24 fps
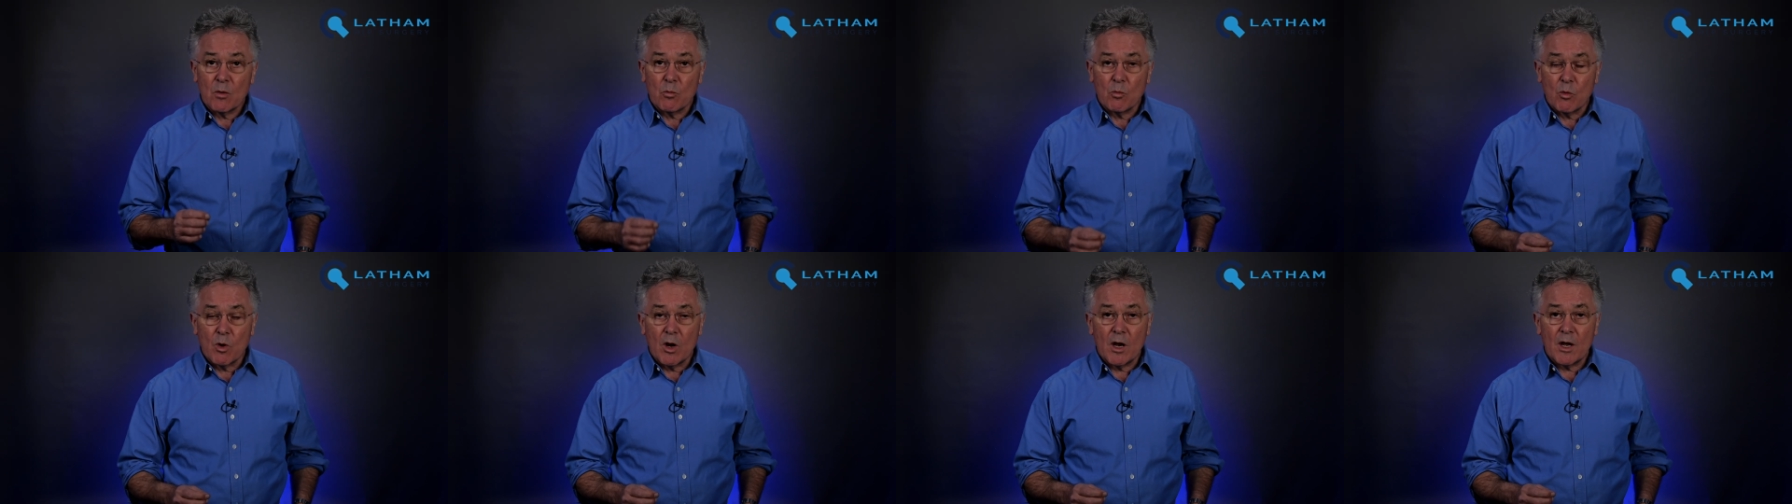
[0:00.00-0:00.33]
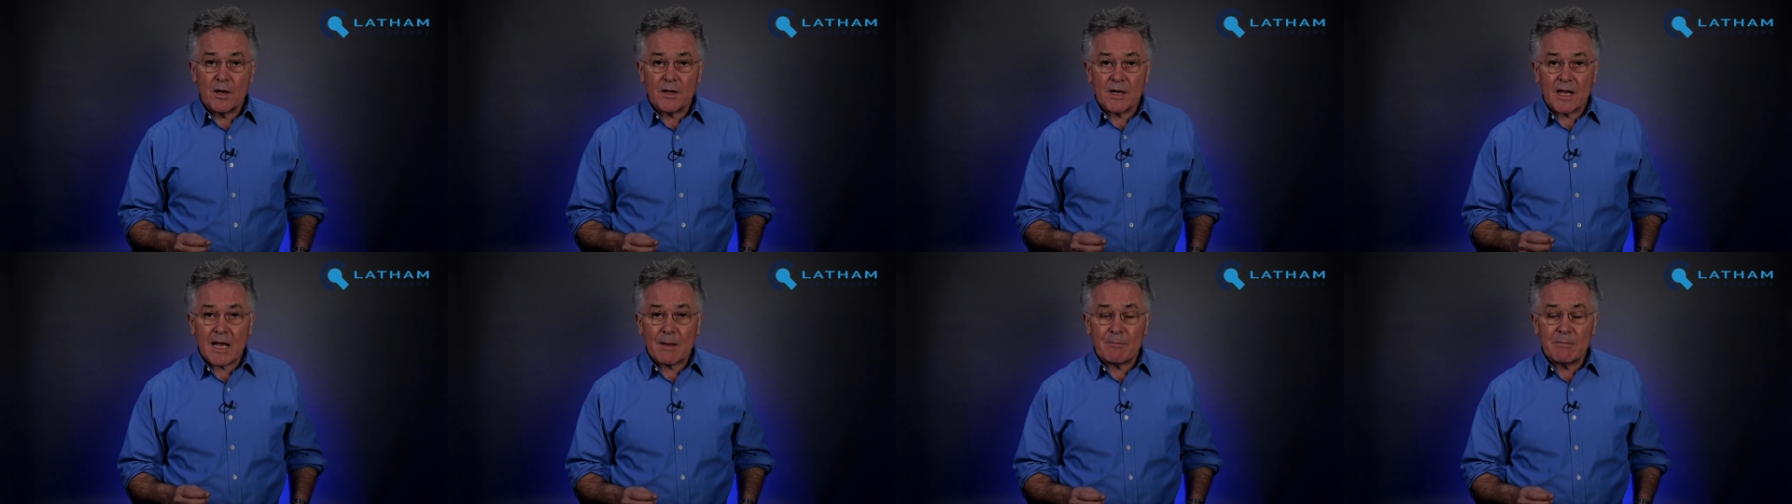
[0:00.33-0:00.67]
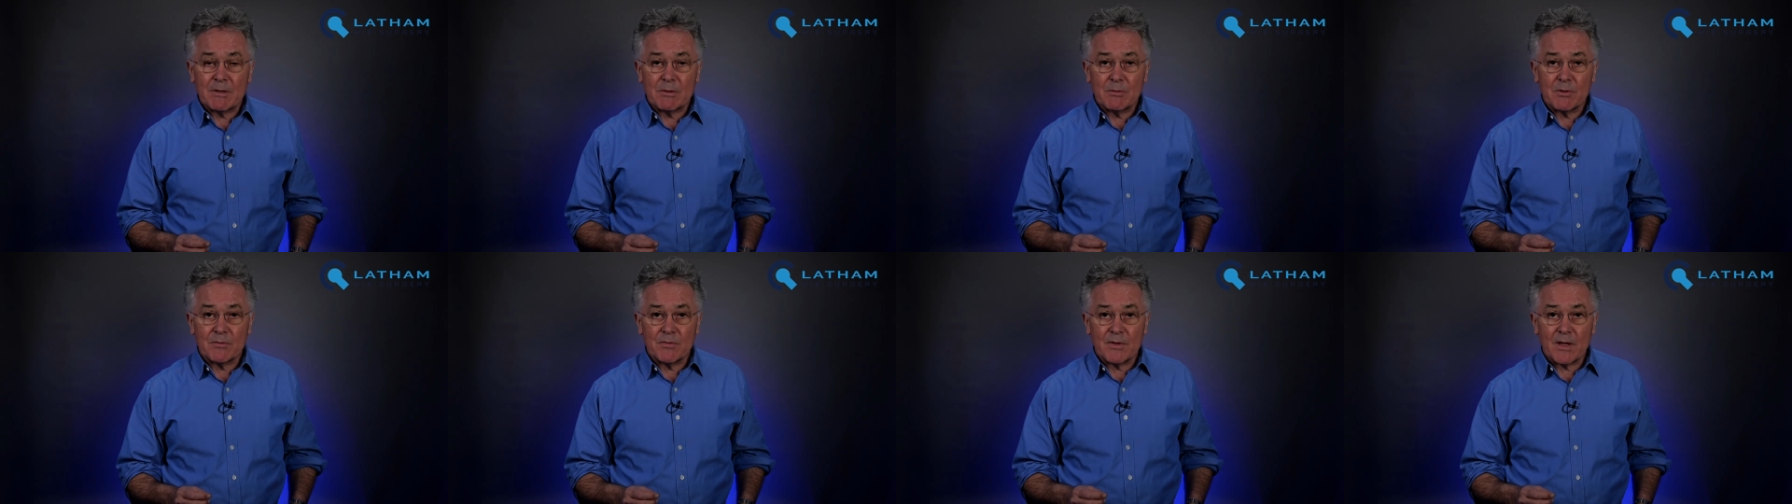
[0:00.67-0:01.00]
weren't
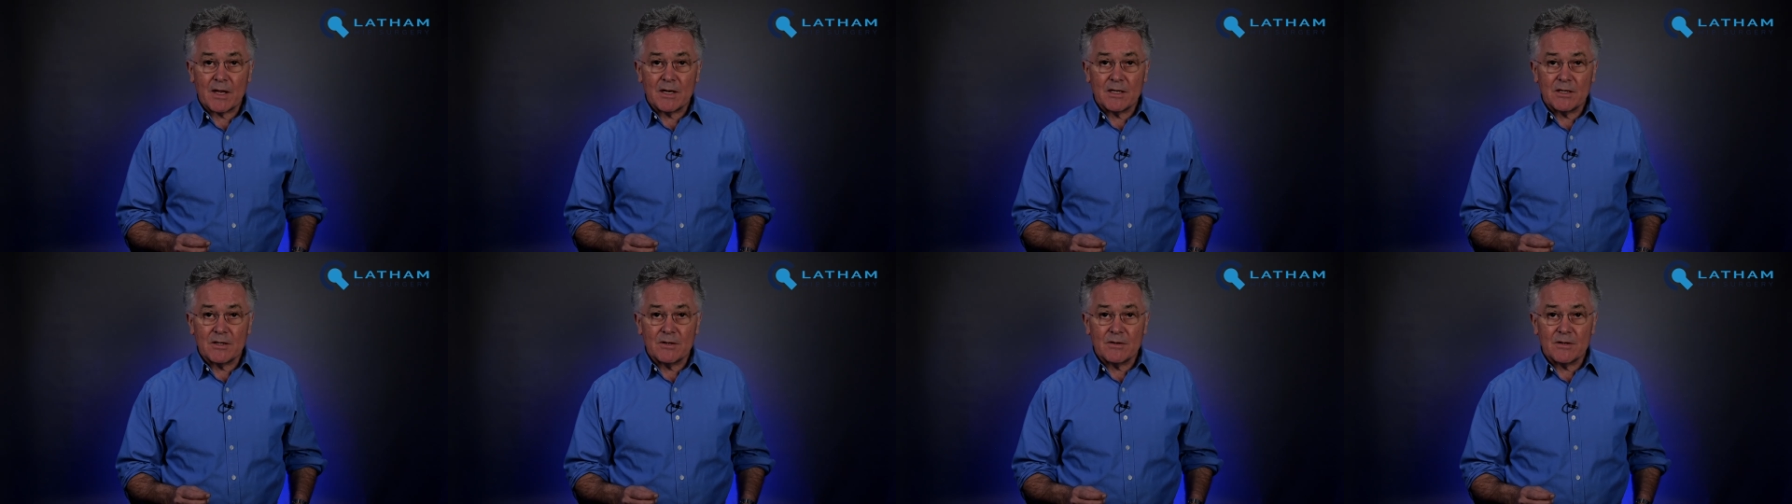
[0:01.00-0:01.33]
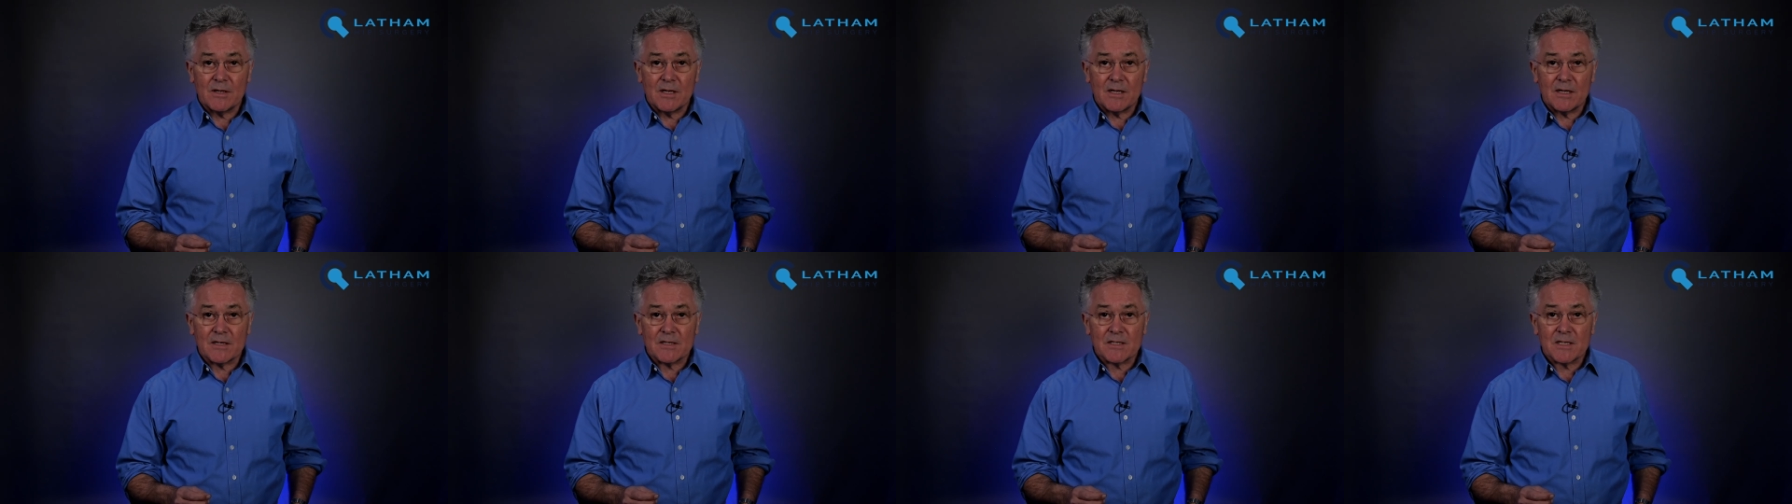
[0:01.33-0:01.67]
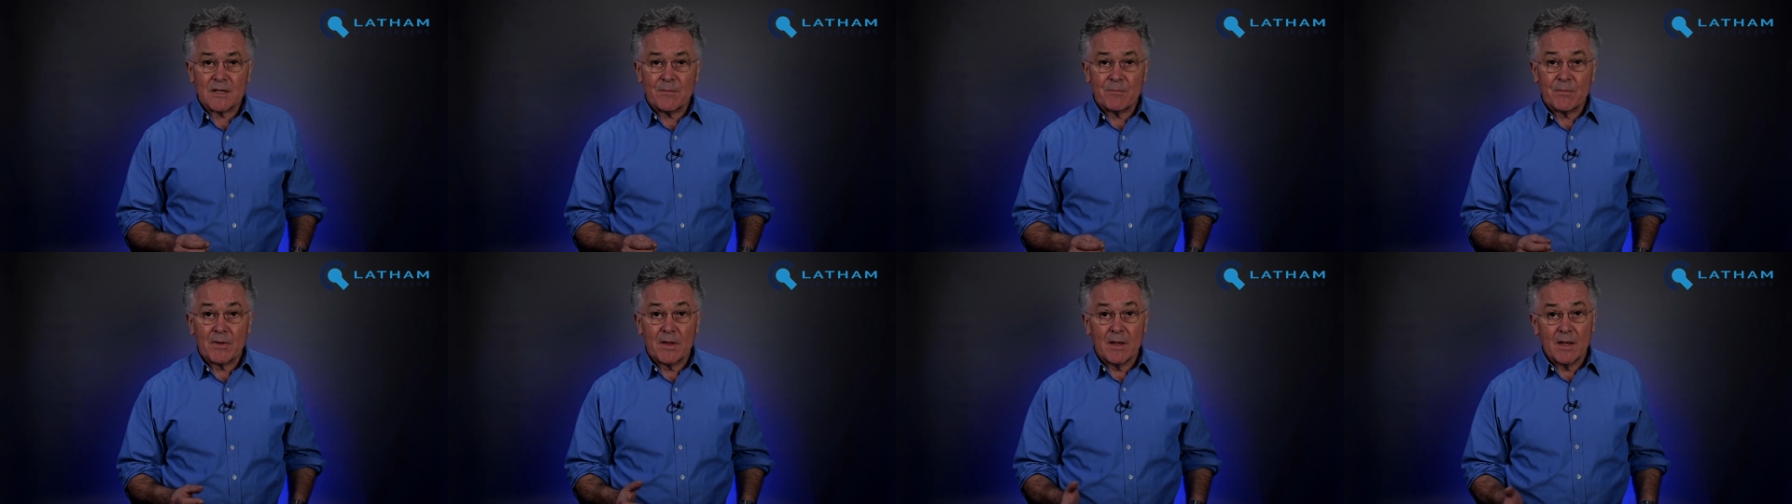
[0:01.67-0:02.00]
happy with their new
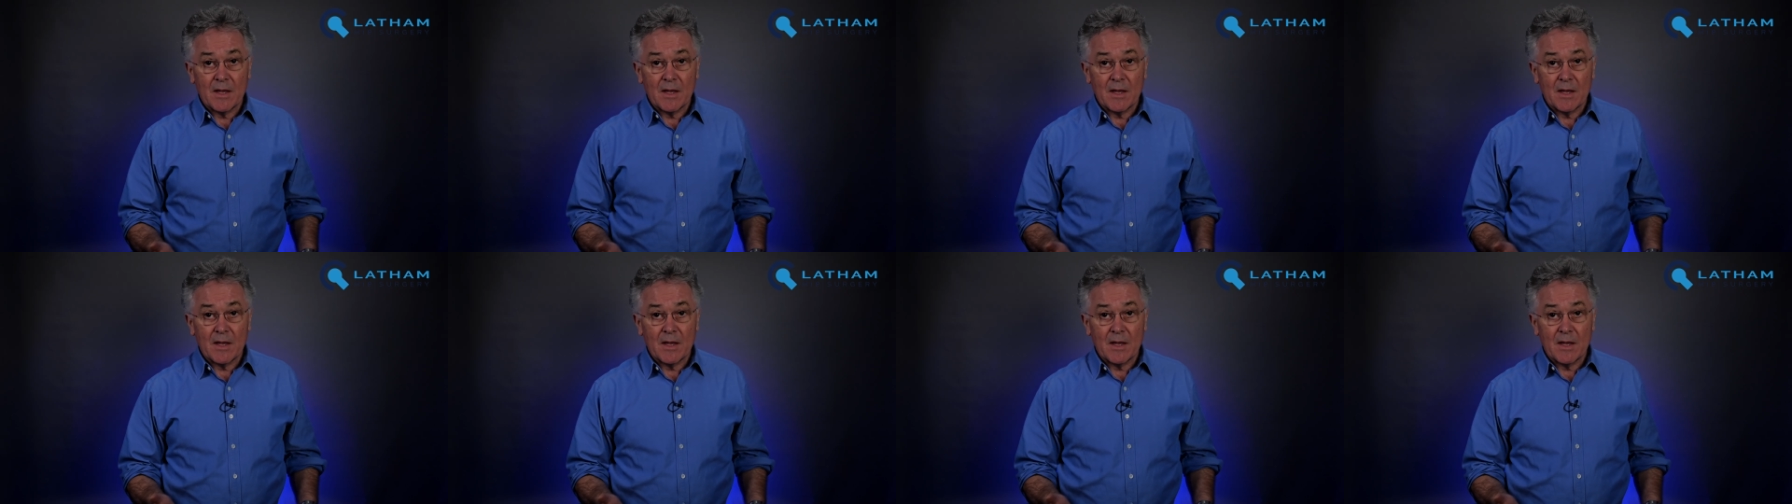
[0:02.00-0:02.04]
knees.